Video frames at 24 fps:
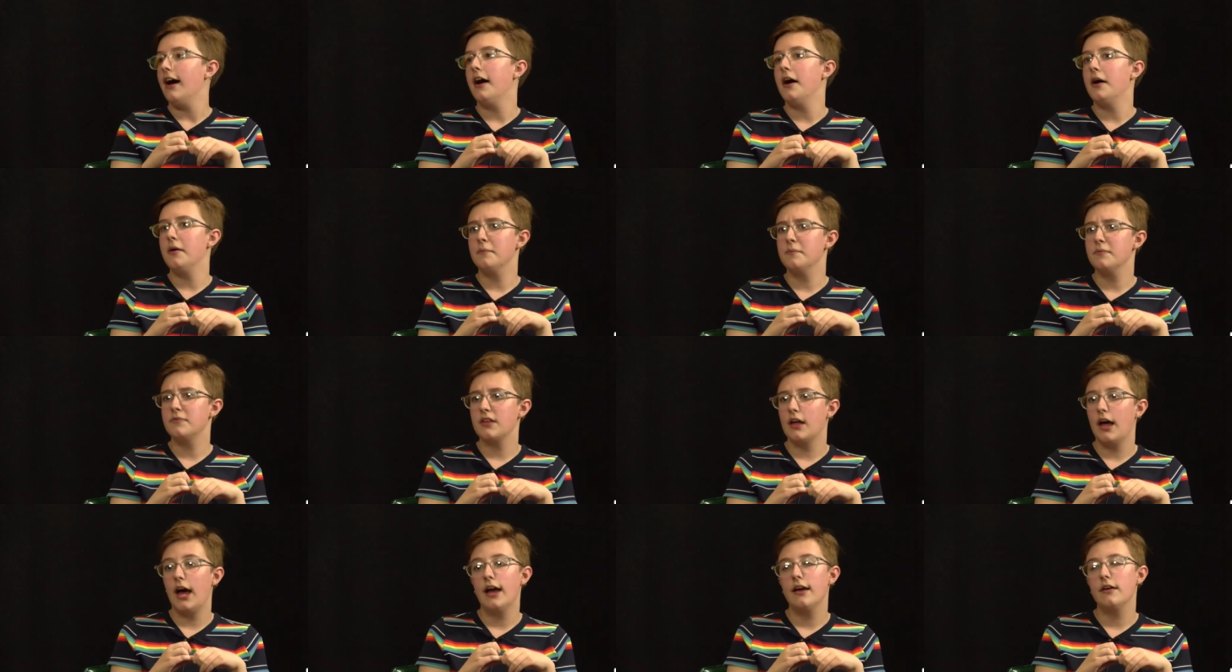um,
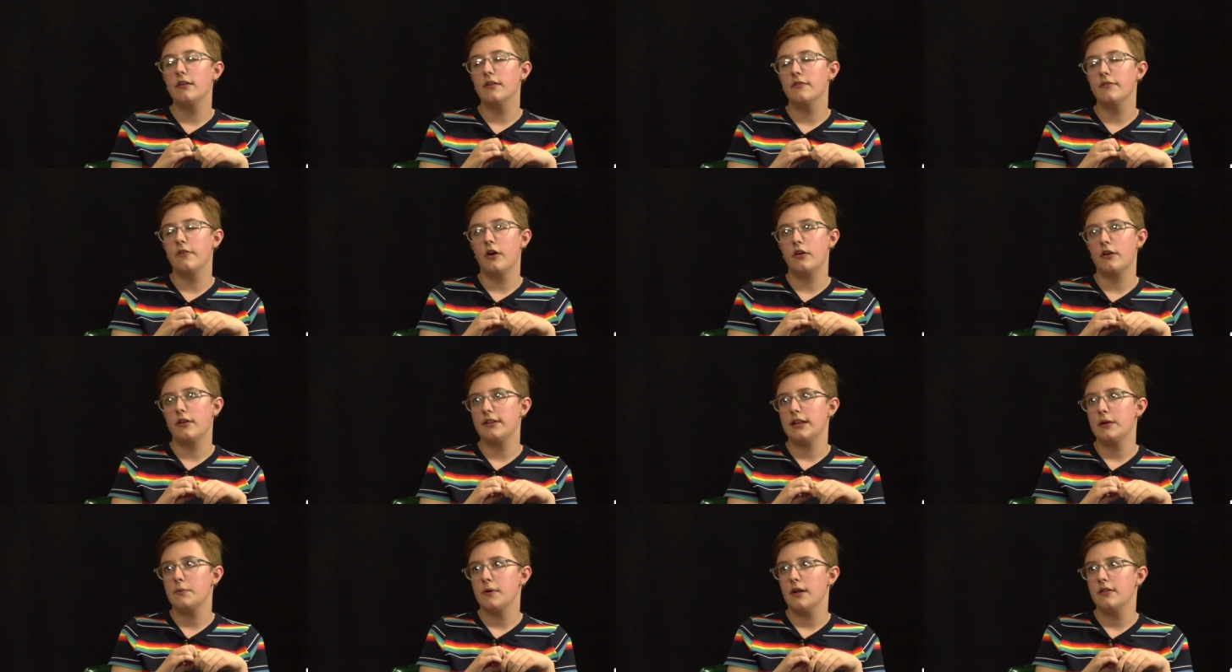so I have
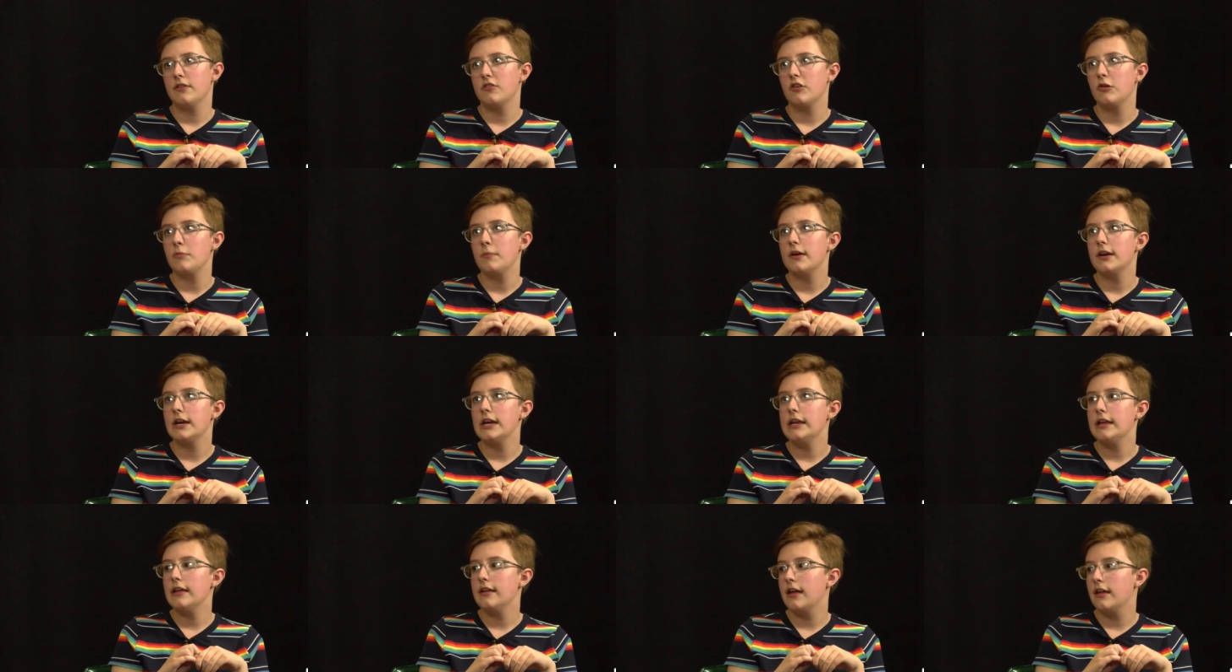honestly read so
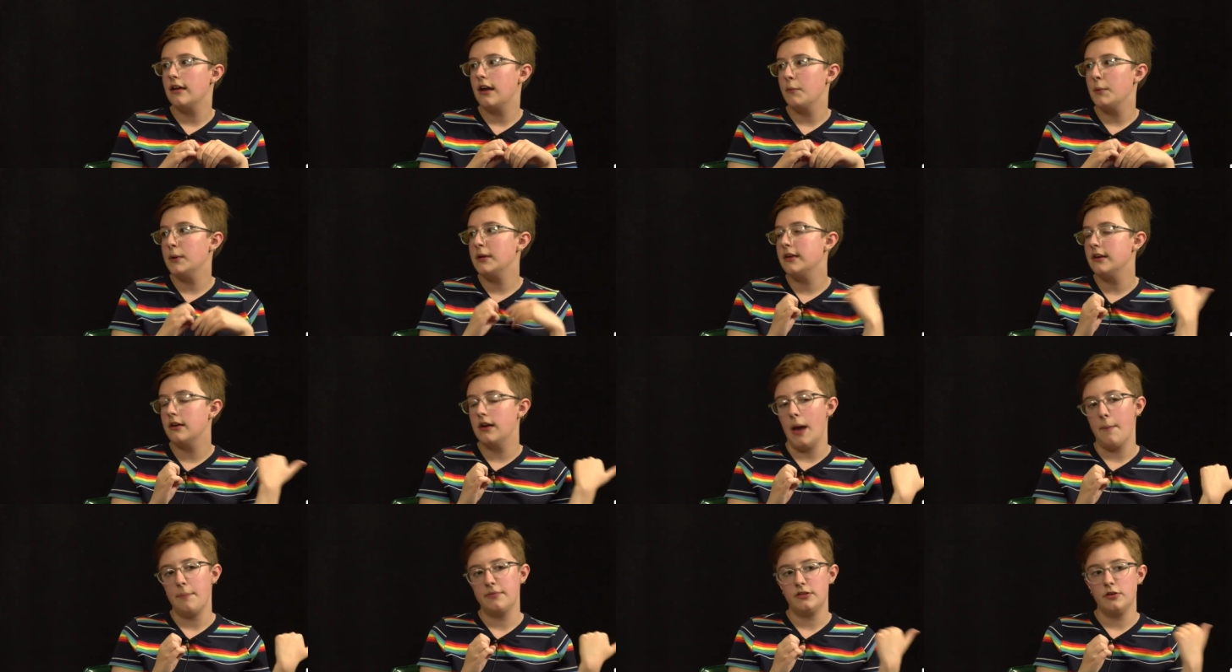many, and we did
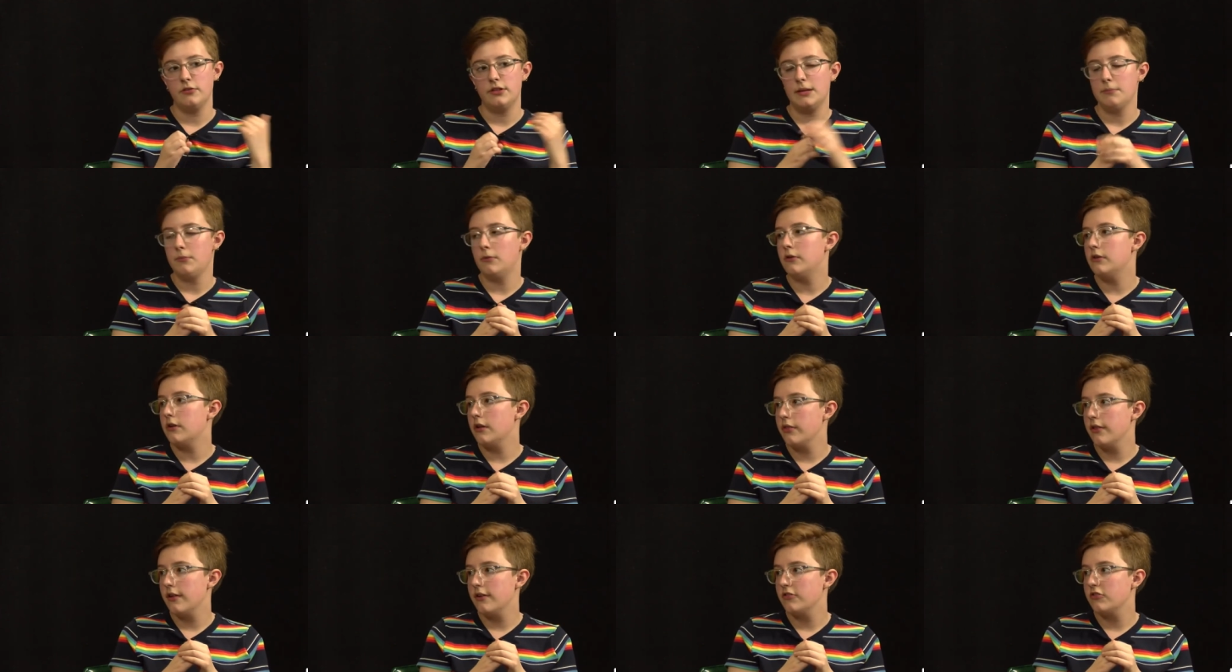an episode similar
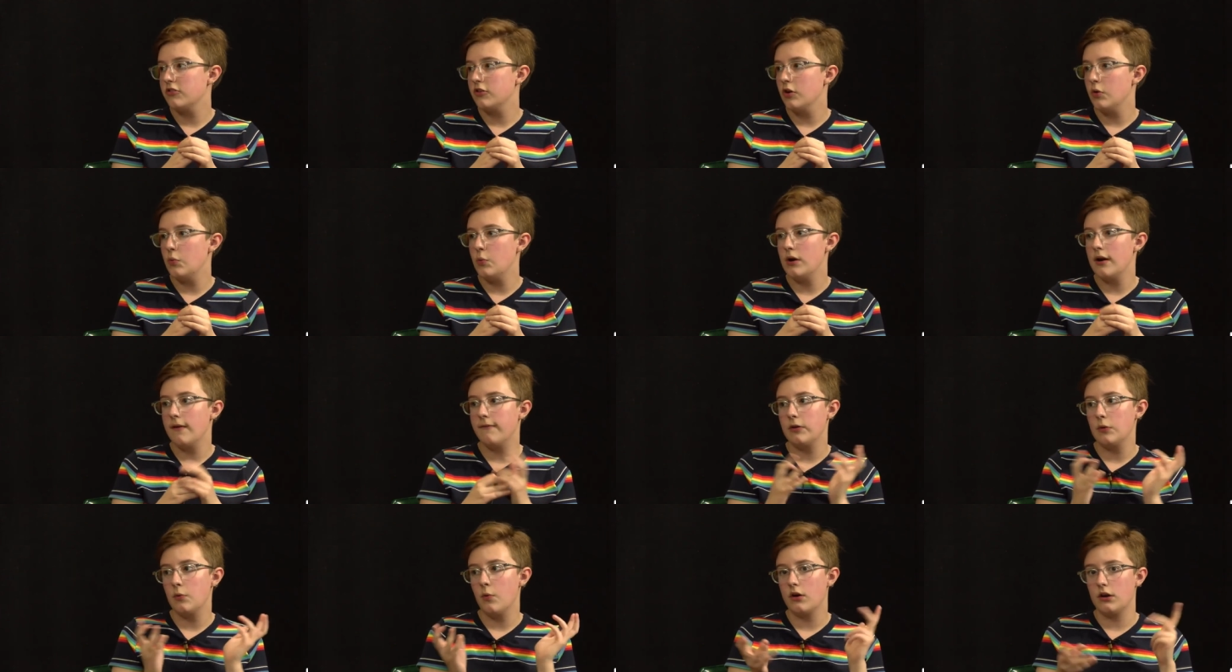to this too, where
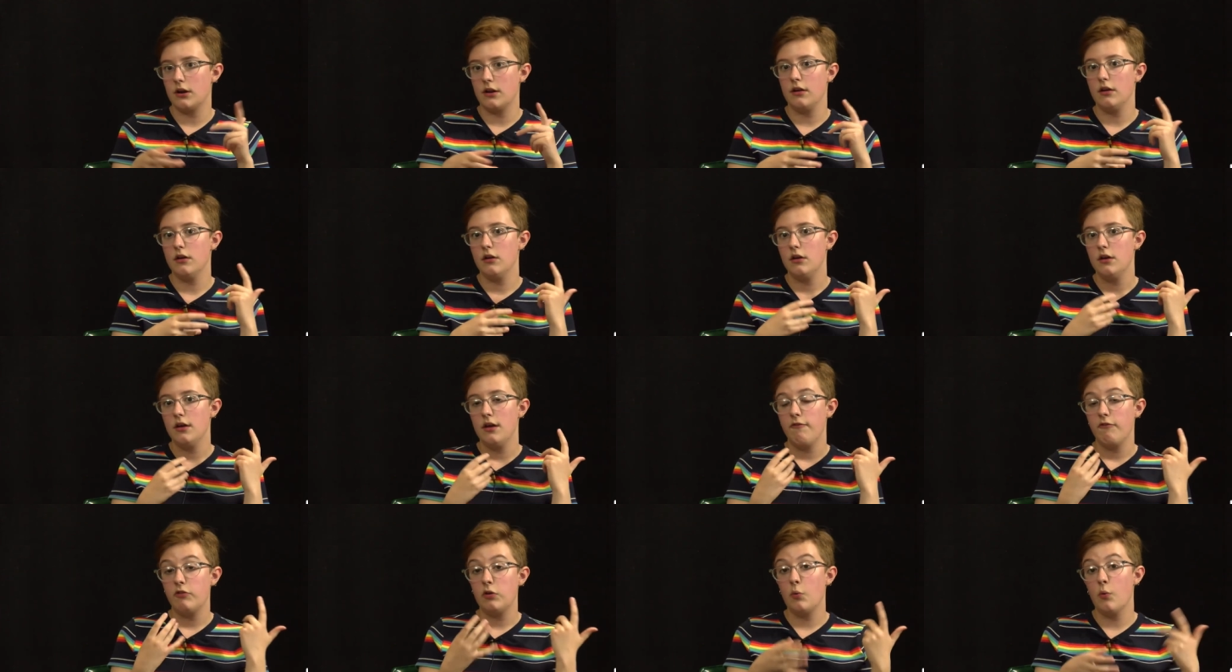if you wanna
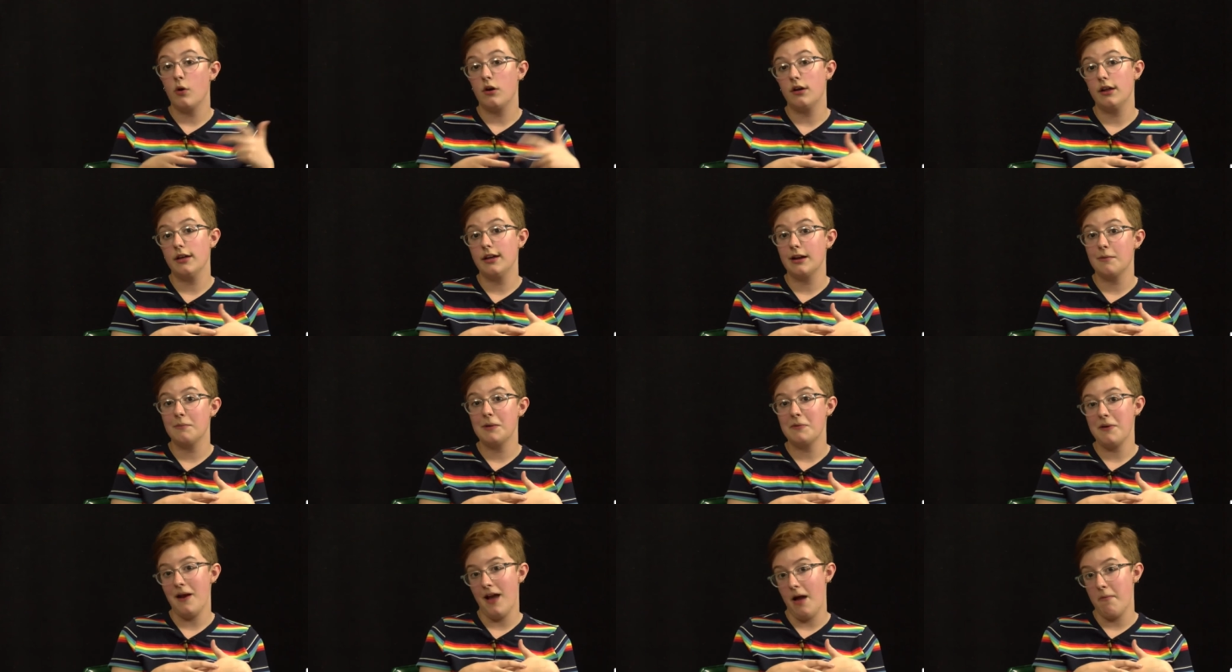if you wanna hear
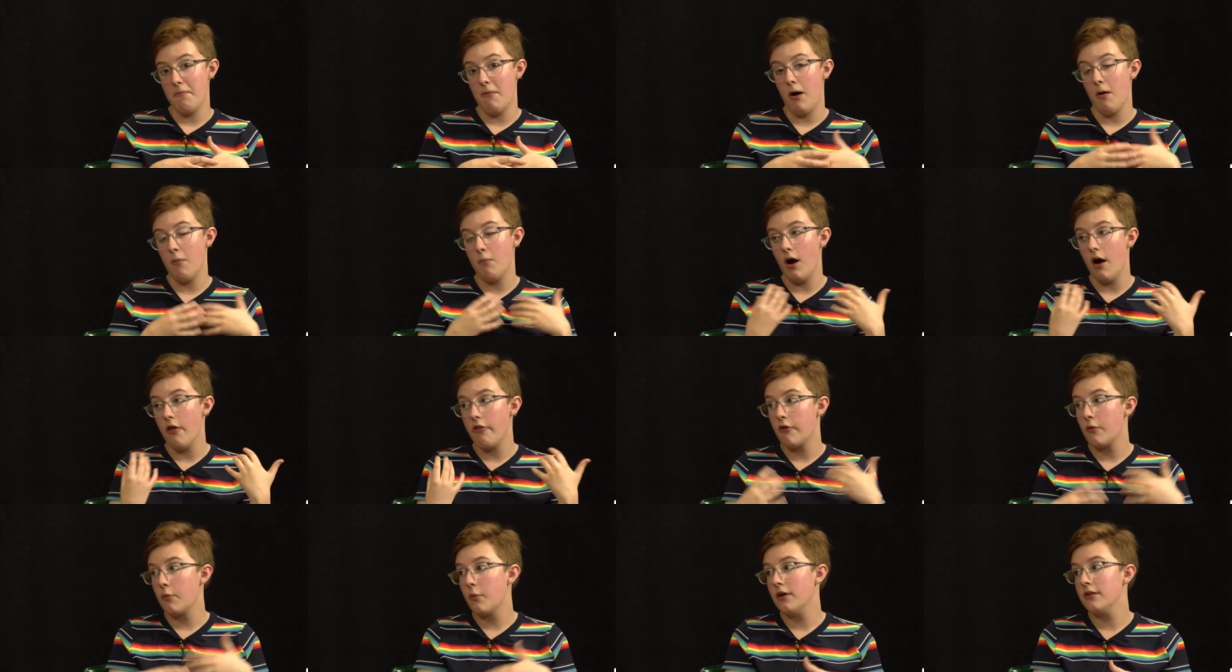me rant about
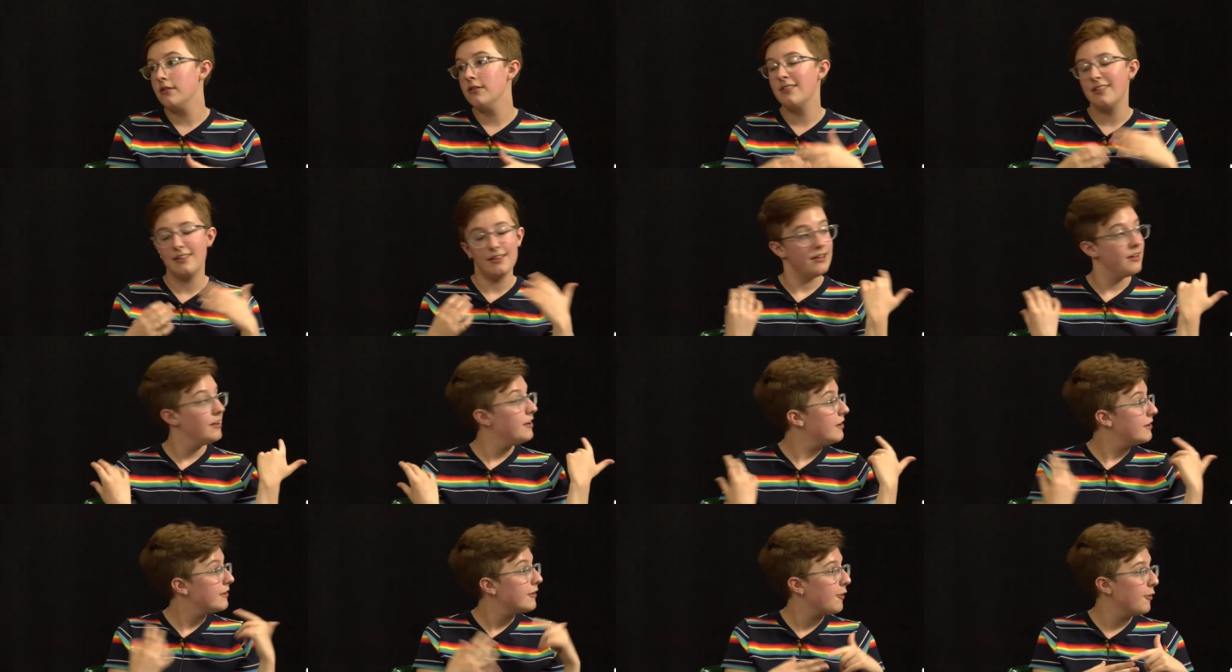other ones,
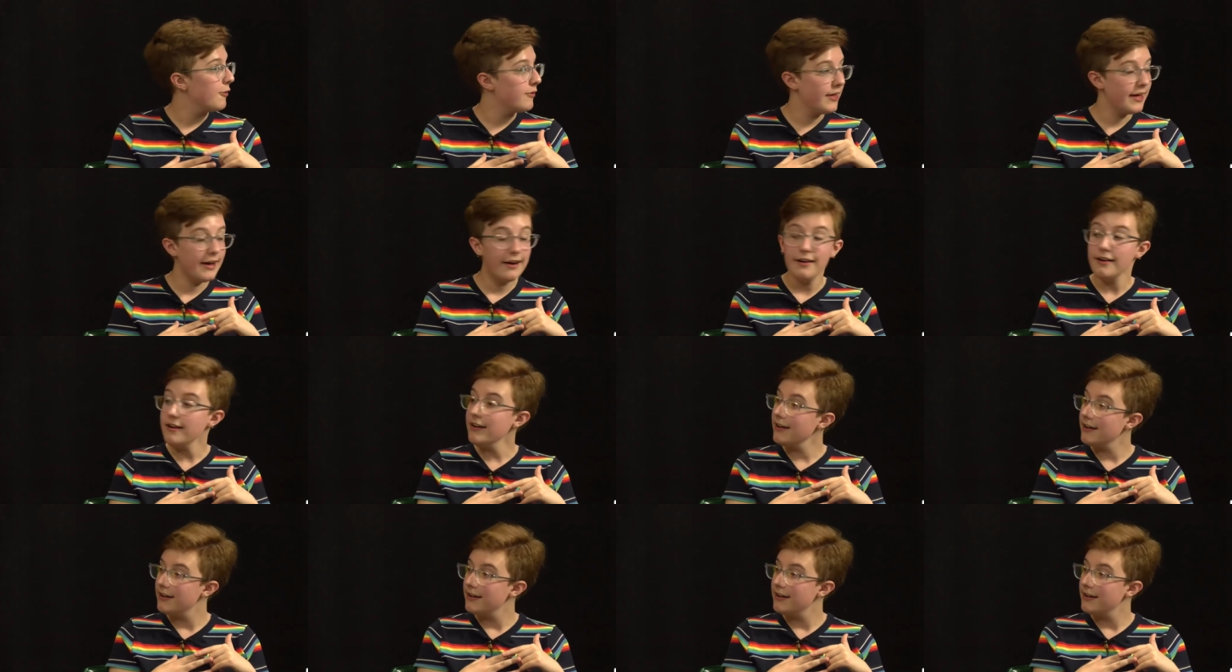go there.